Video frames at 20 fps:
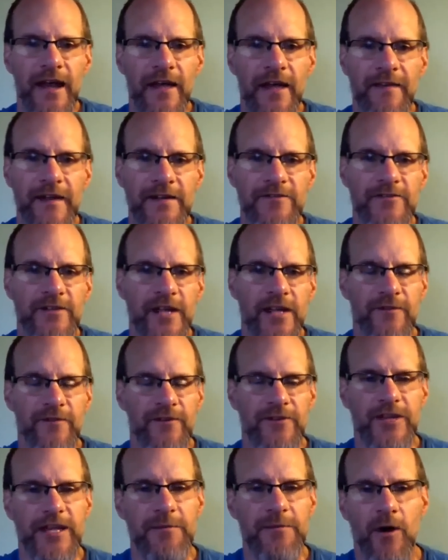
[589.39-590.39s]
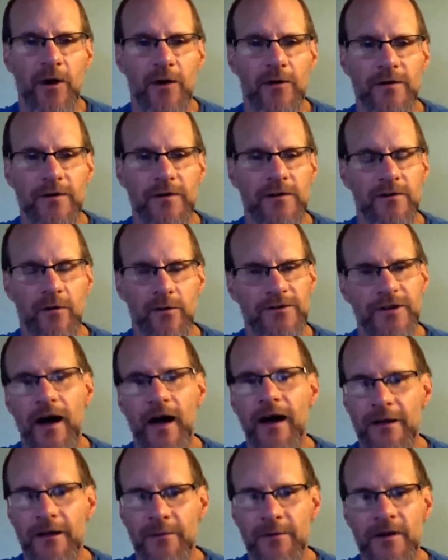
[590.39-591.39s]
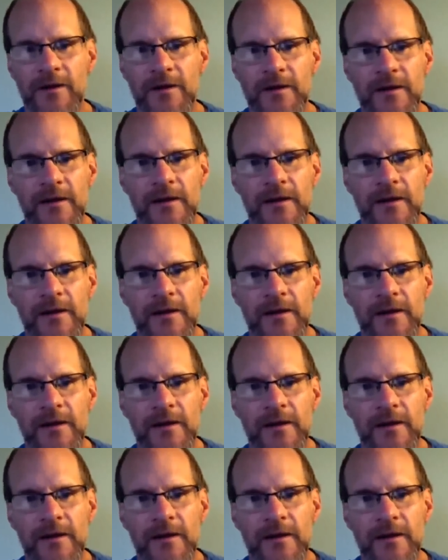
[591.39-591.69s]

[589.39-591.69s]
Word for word: and that stands for T mode or time.